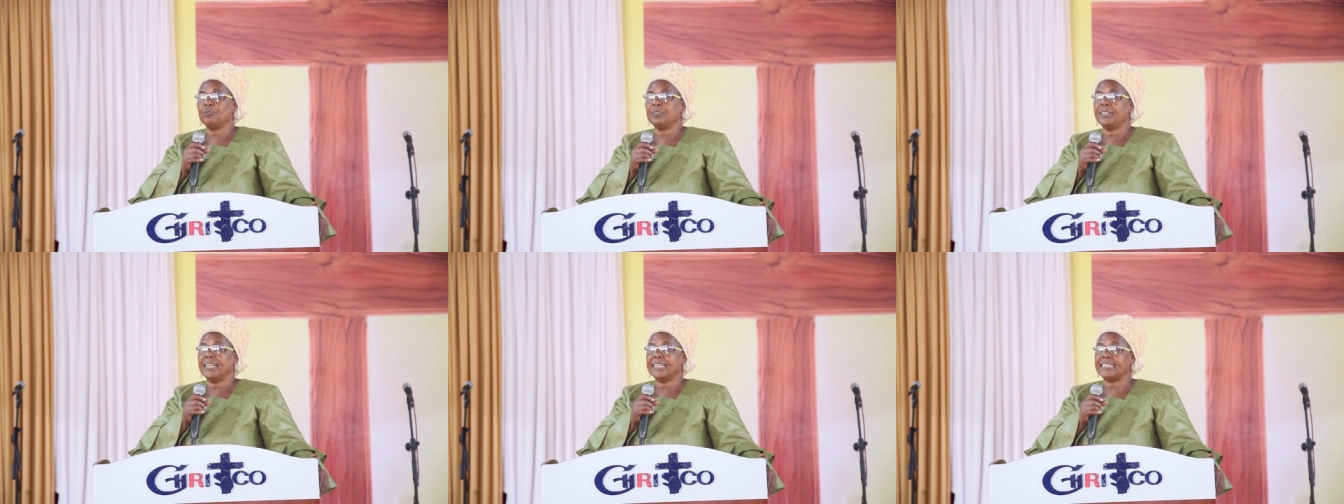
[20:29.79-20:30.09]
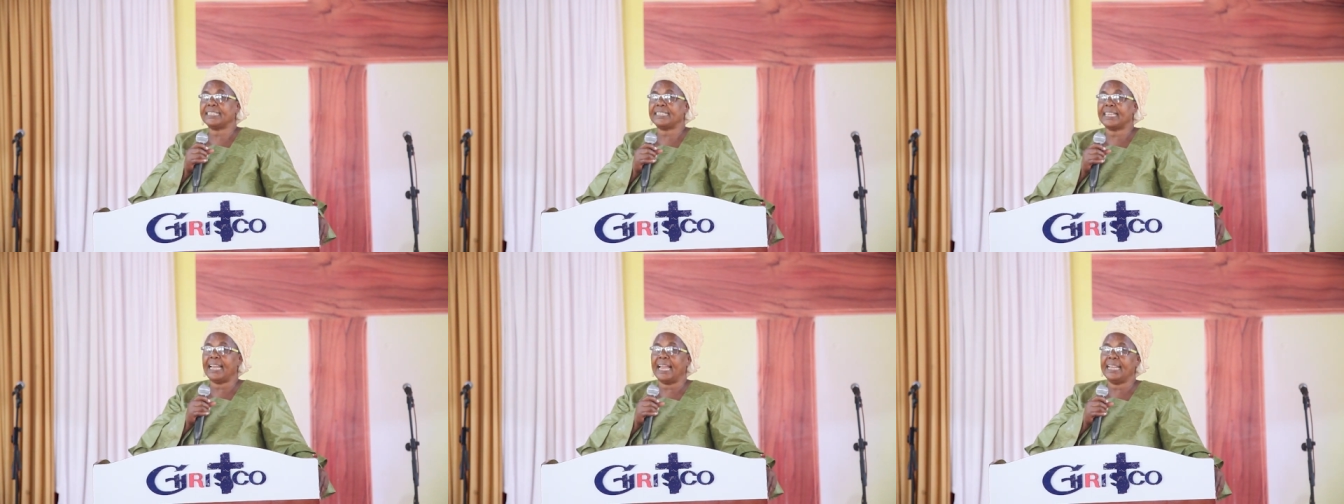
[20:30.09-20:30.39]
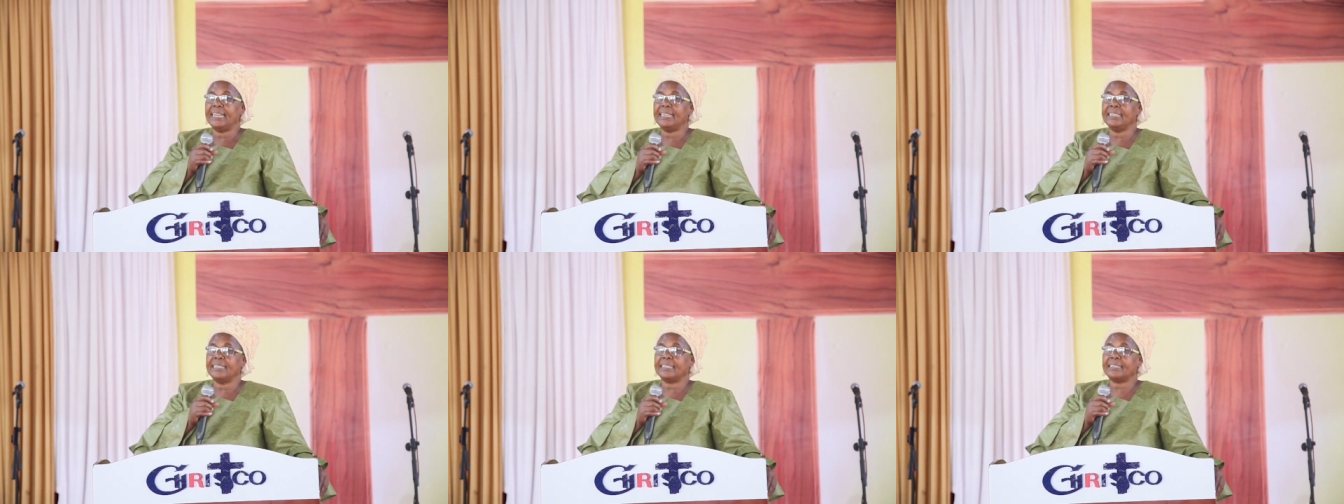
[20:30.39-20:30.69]
to the
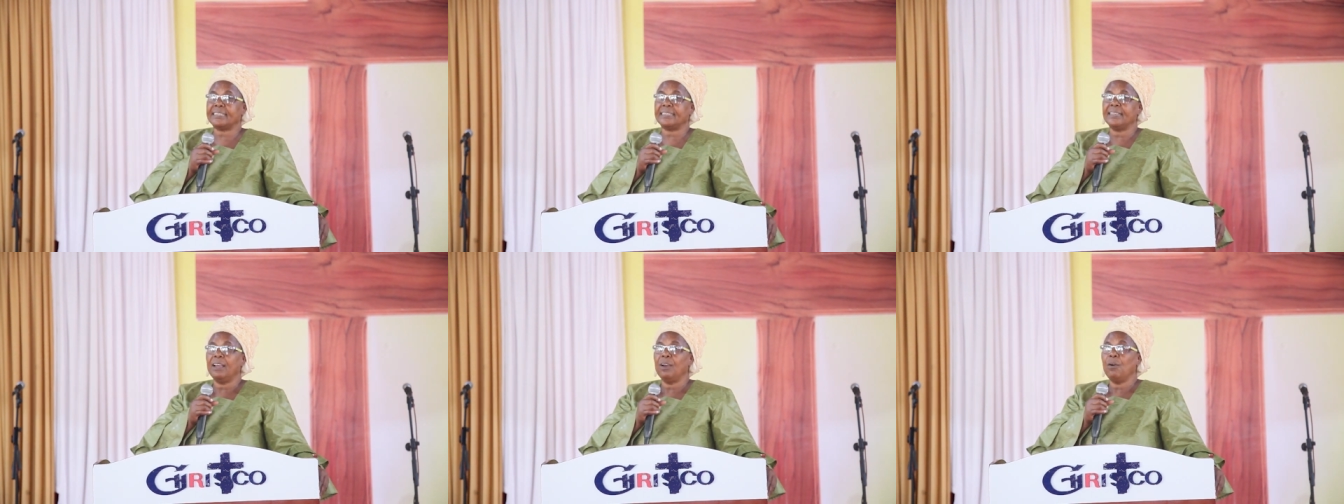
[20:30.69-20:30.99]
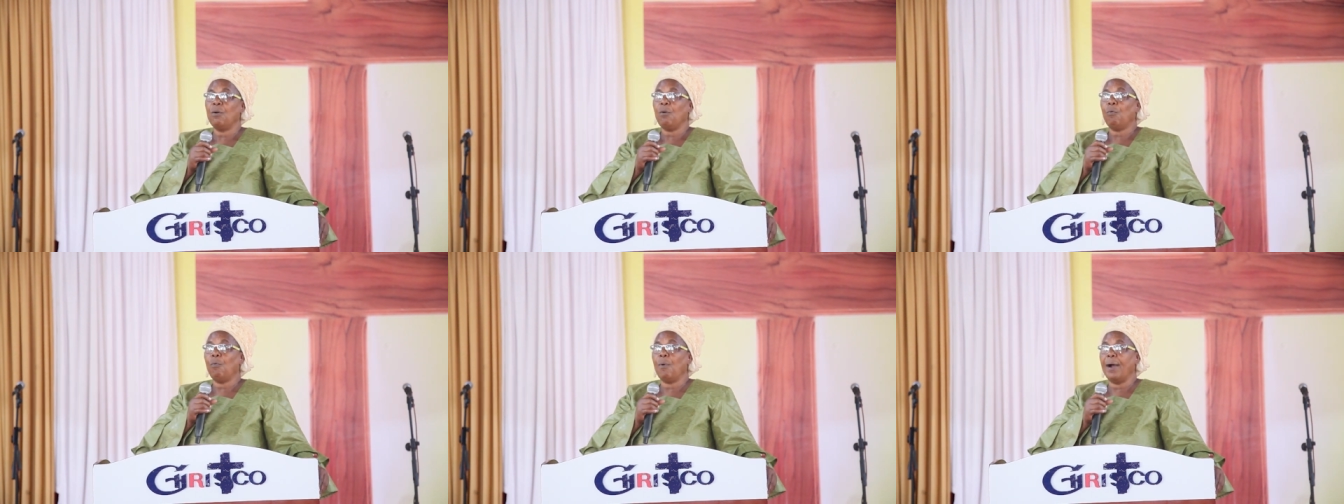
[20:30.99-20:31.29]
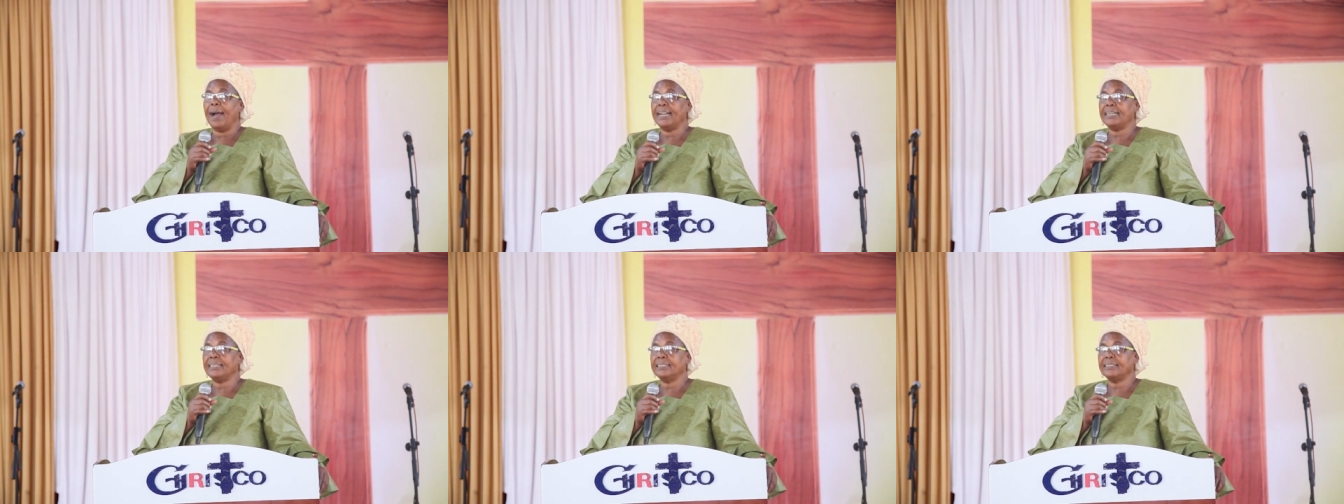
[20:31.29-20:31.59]
saints
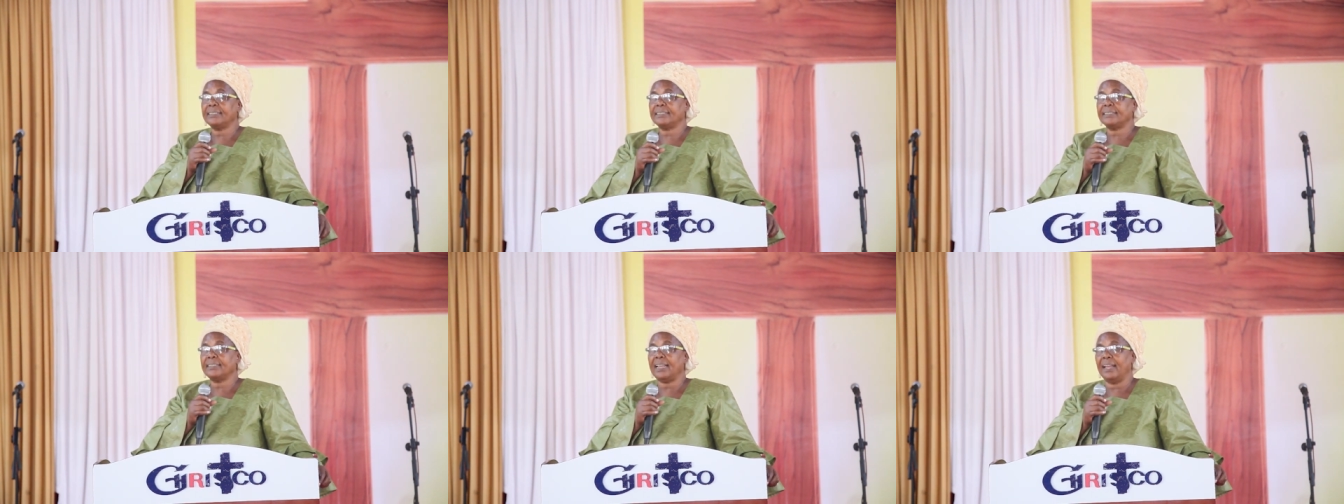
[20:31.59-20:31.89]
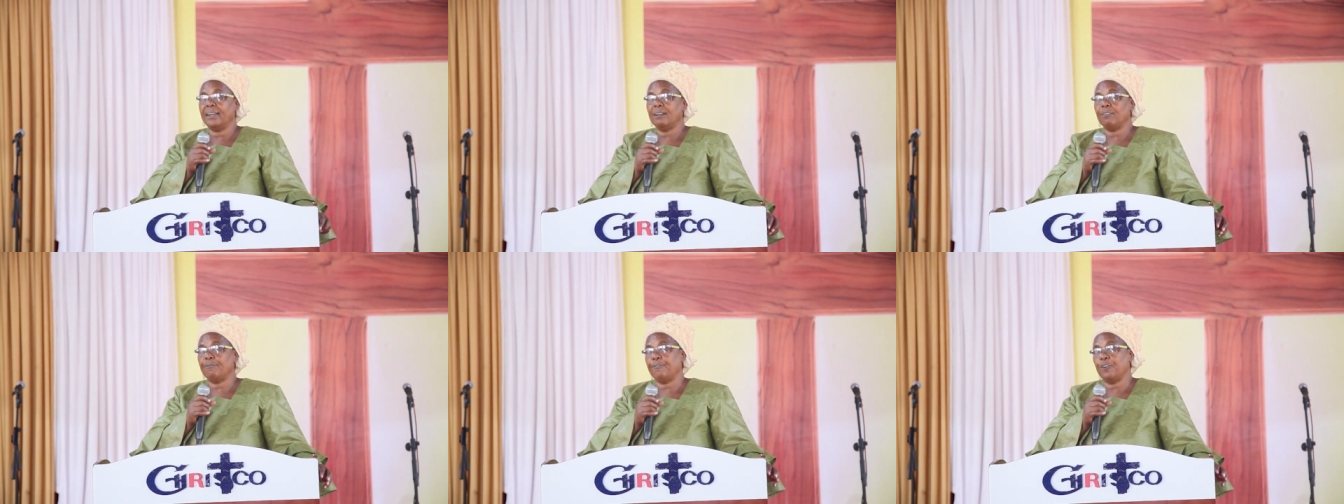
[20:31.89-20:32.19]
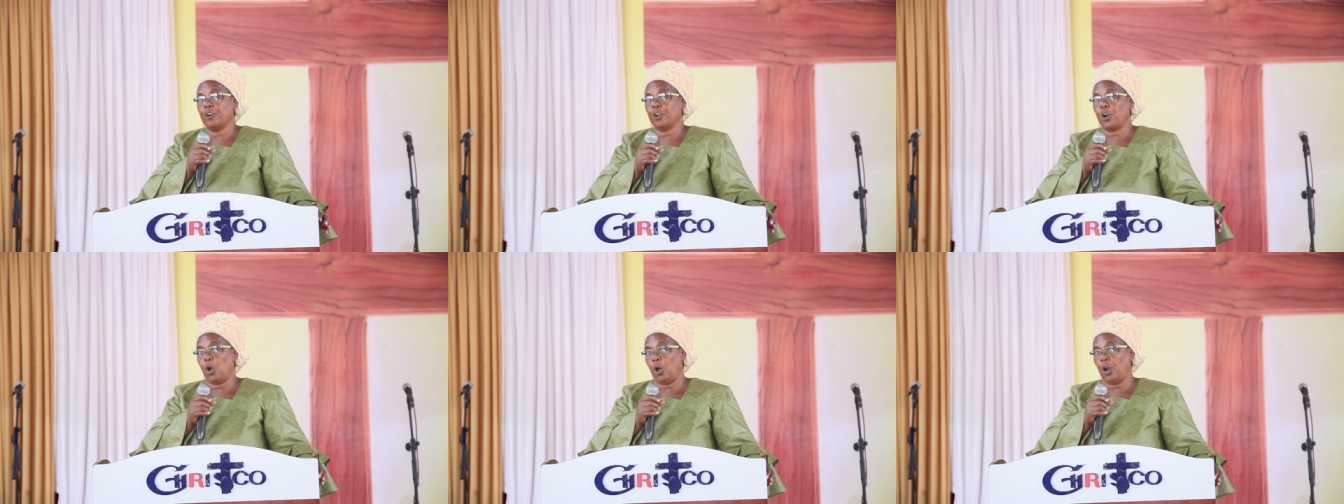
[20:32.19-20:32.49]
once and
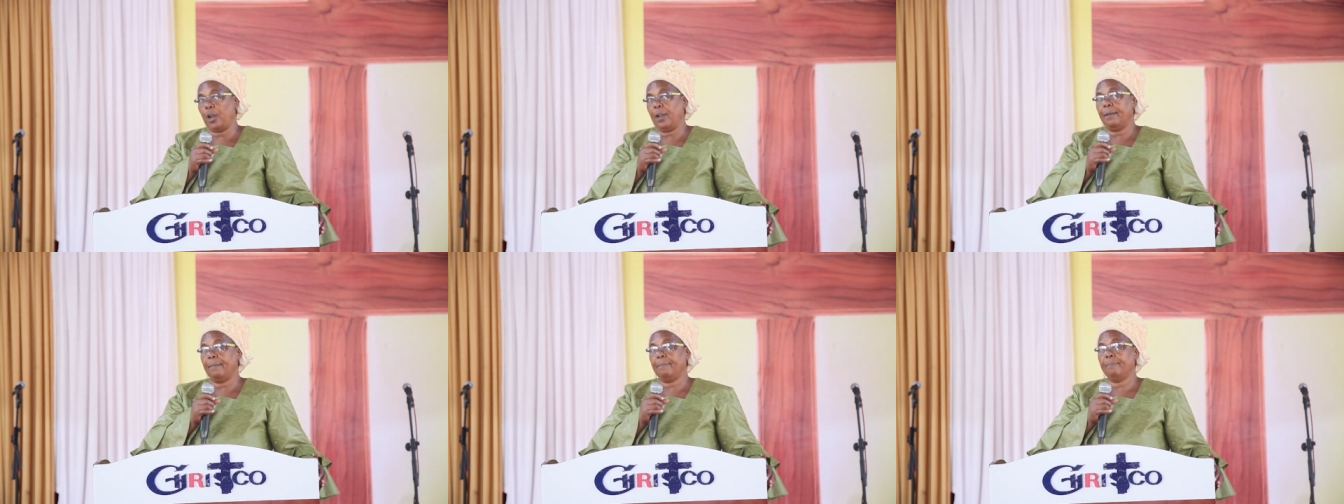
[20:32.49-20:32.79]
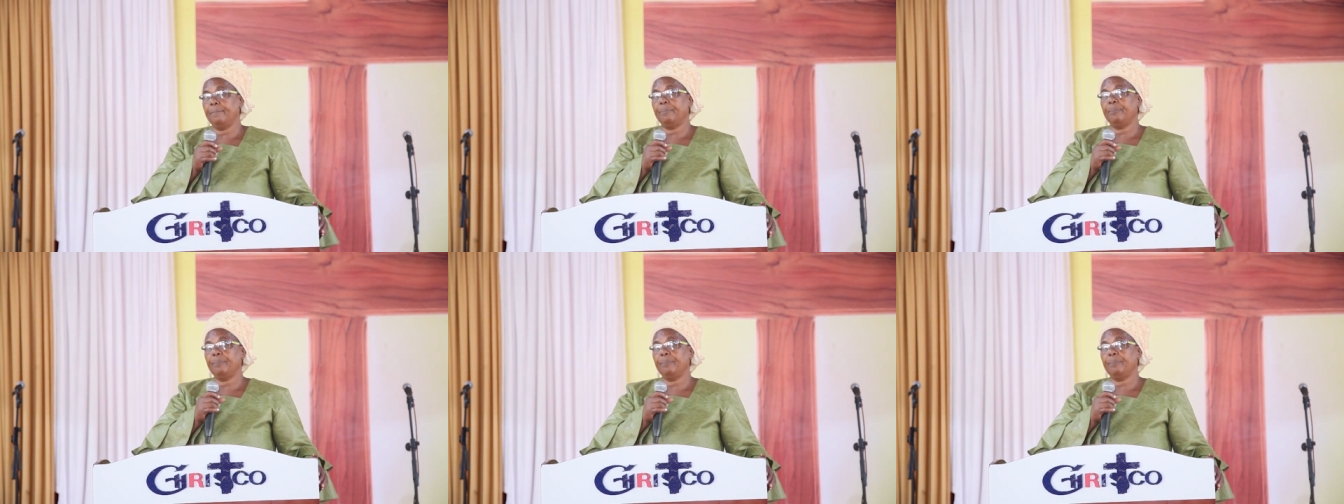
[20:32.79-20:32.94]
for all.